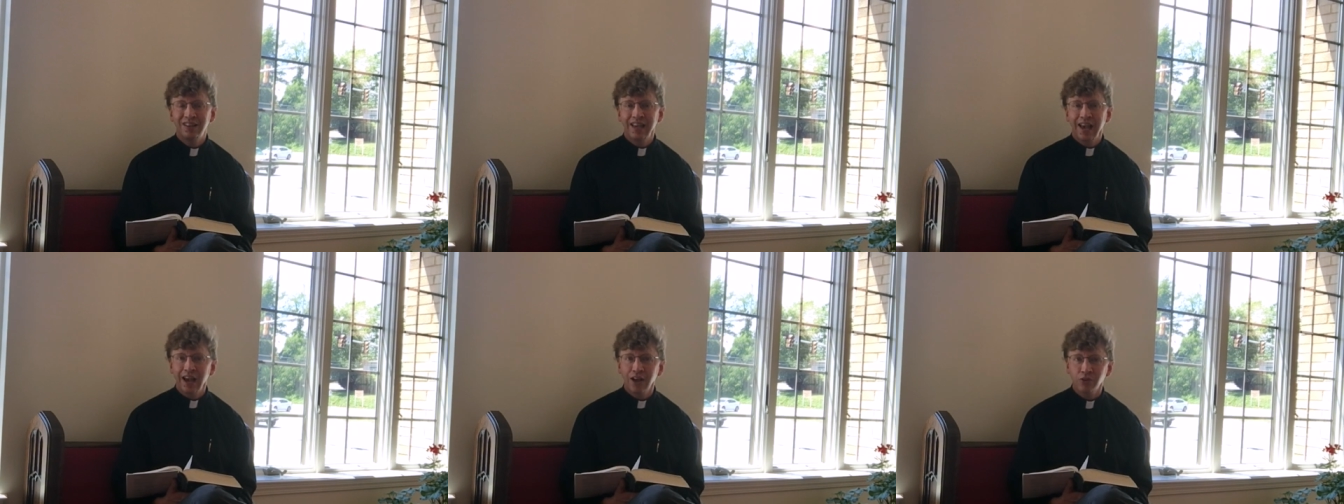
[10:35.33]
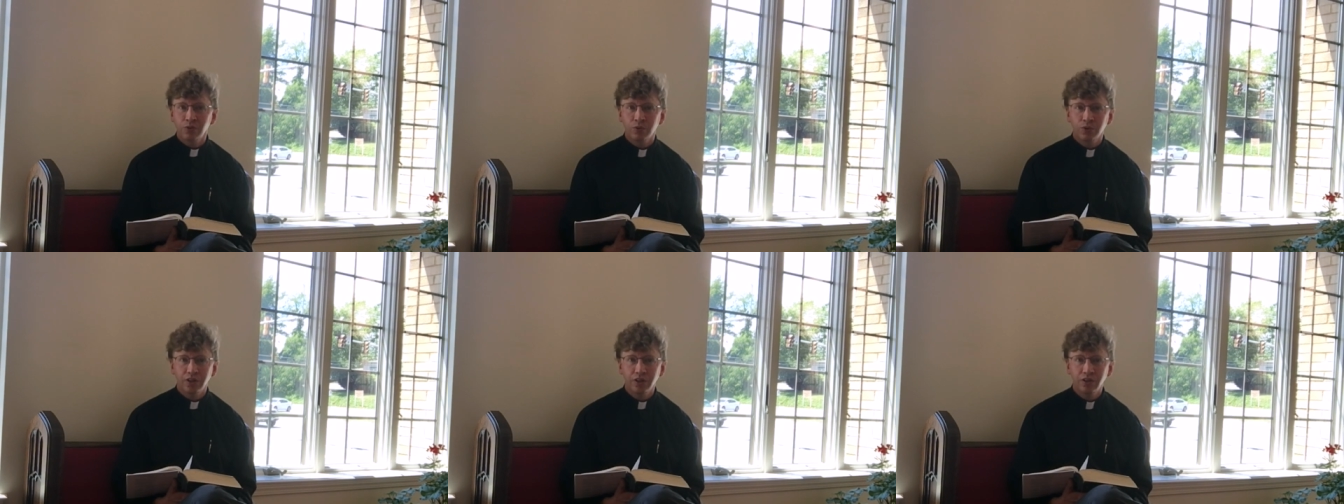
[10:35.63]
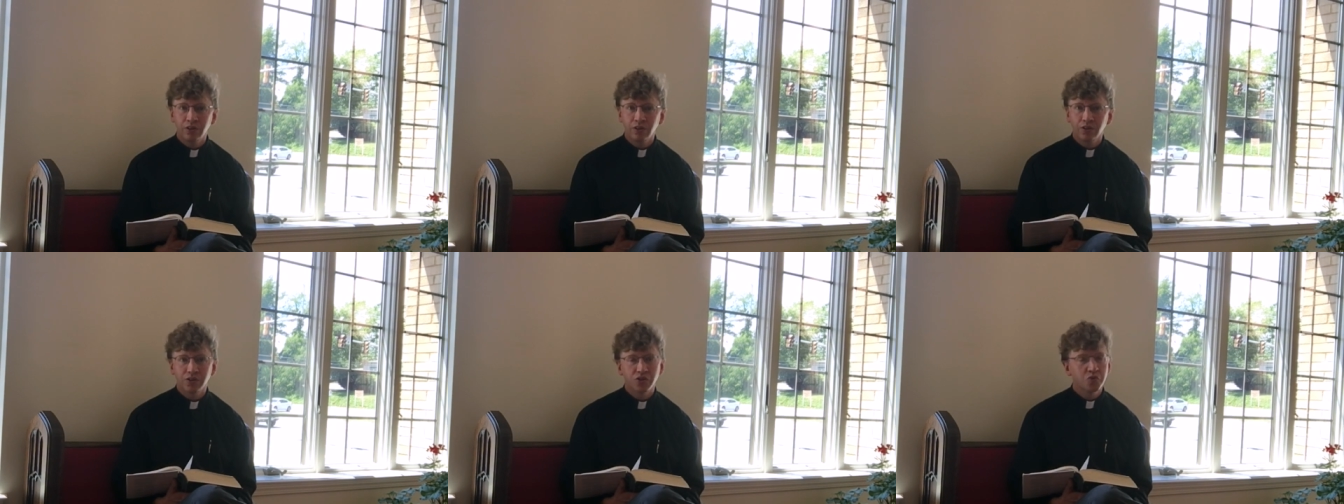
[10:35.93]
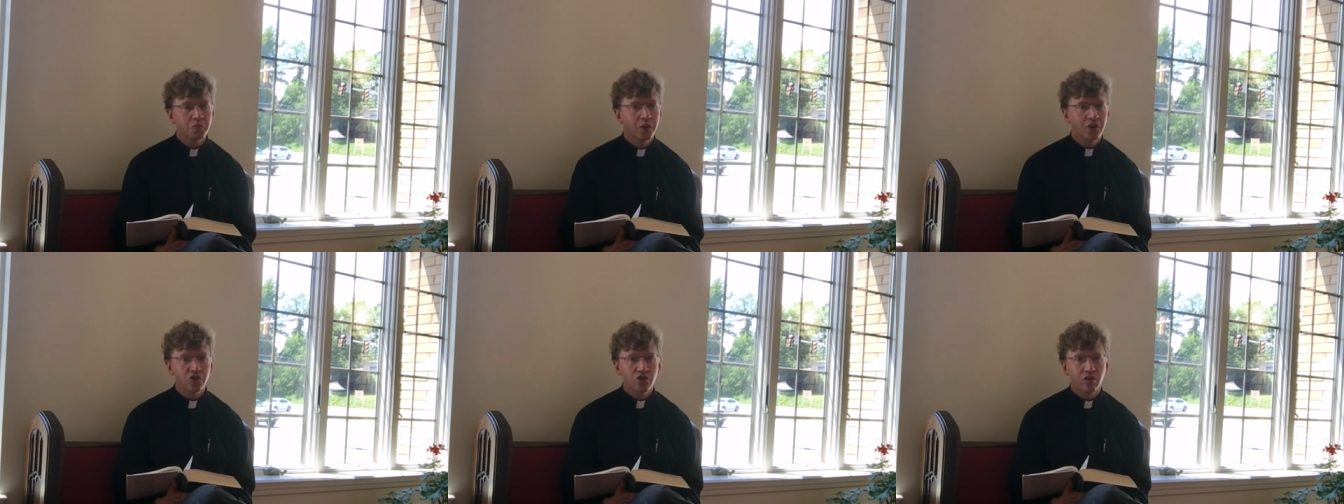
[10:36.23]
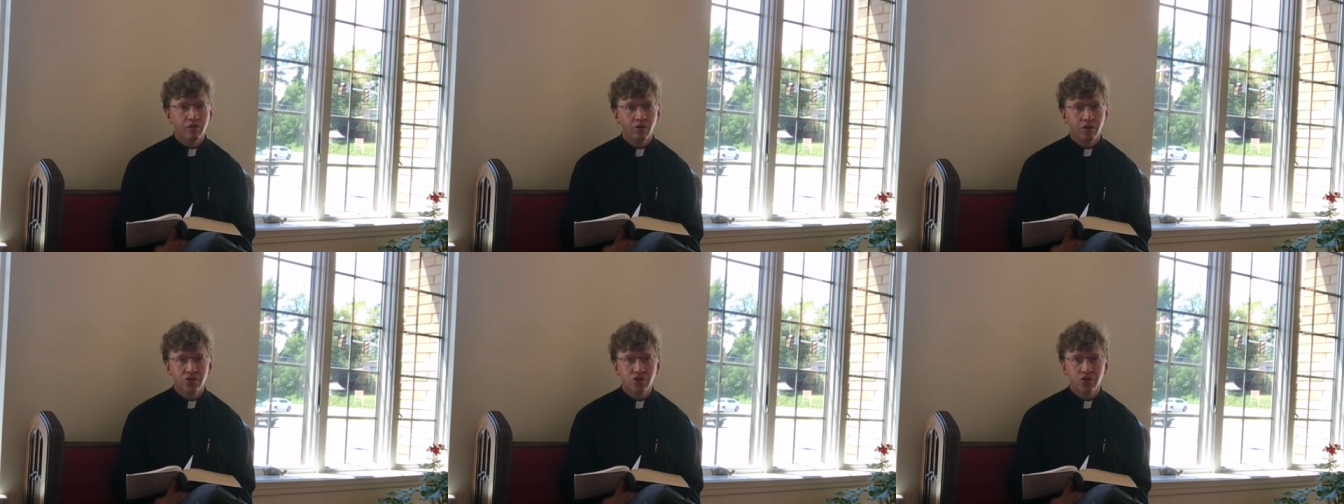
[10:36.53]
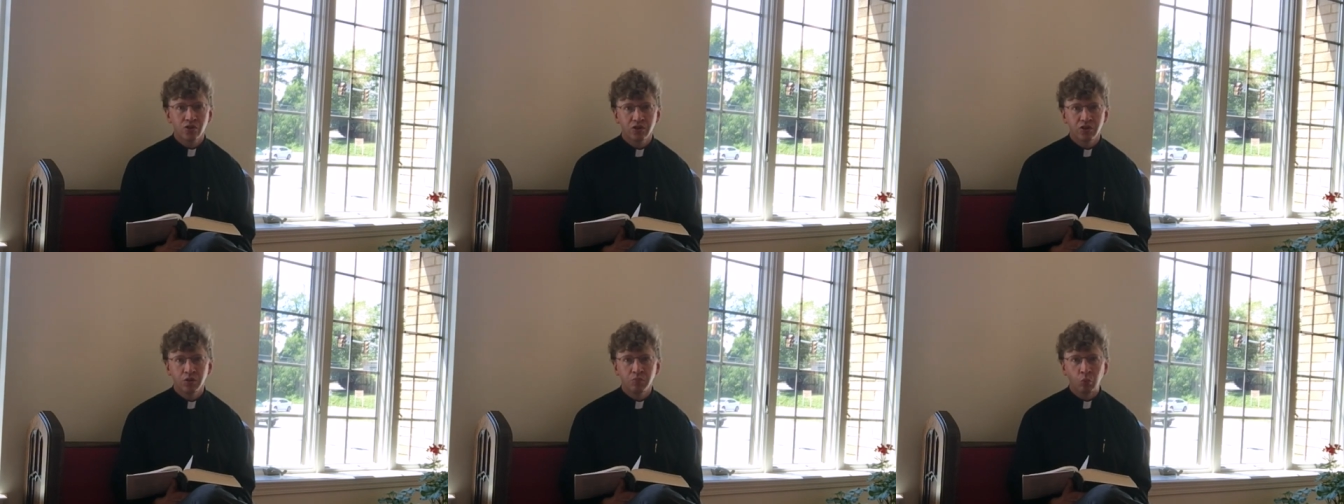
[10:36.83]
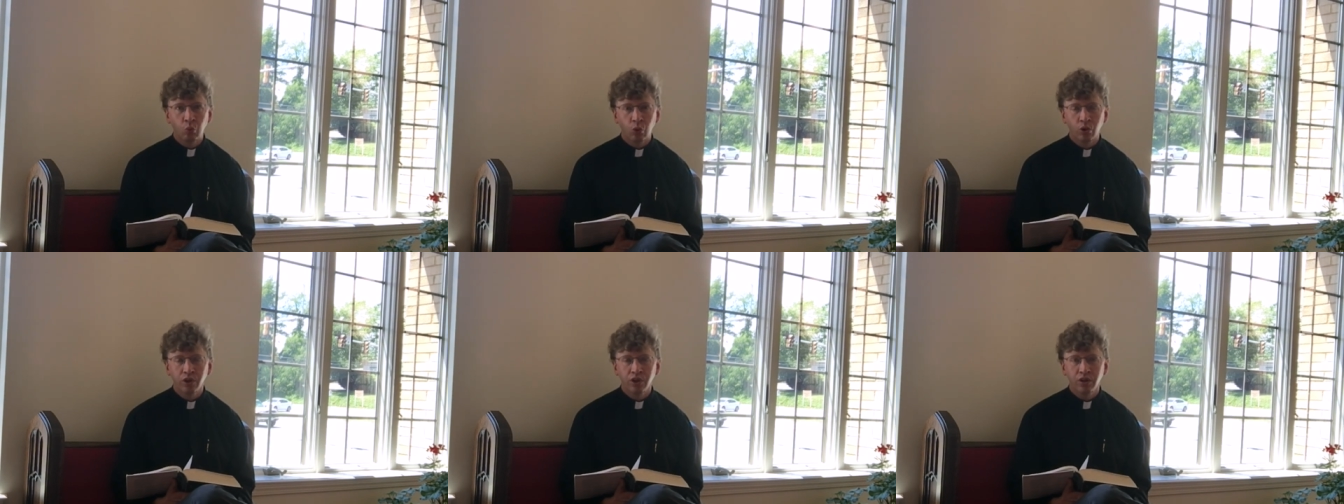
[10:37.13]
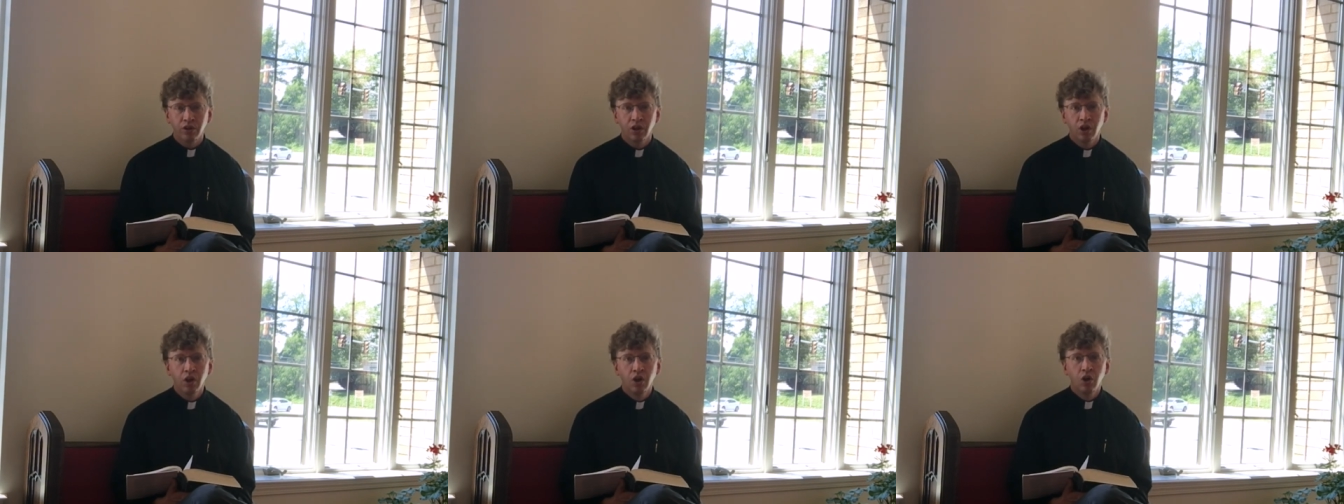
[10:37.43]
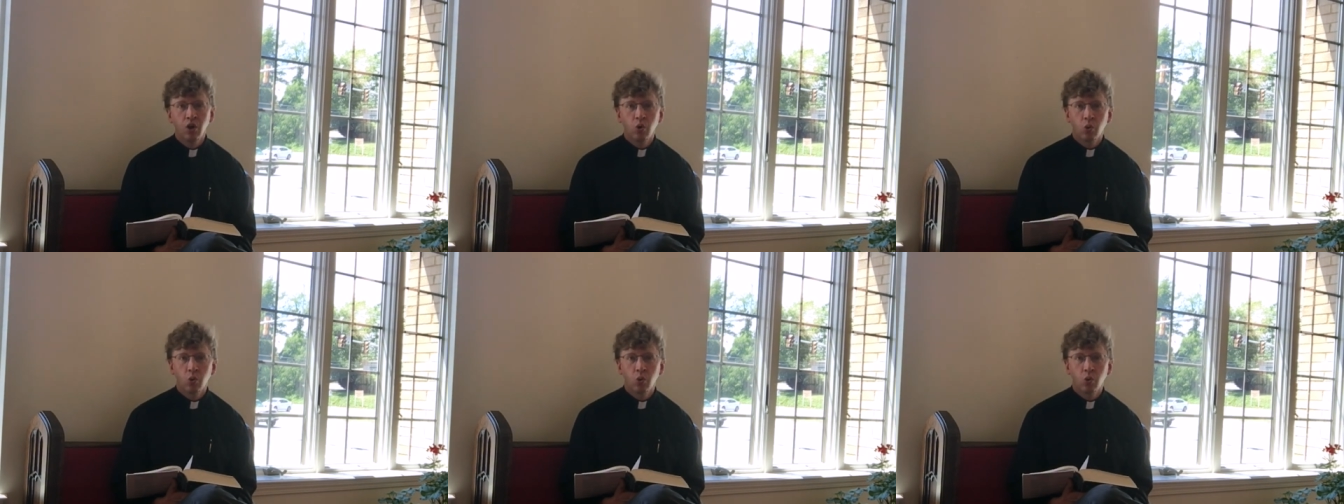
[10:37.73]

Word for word: gathered here, especially on Sunday morning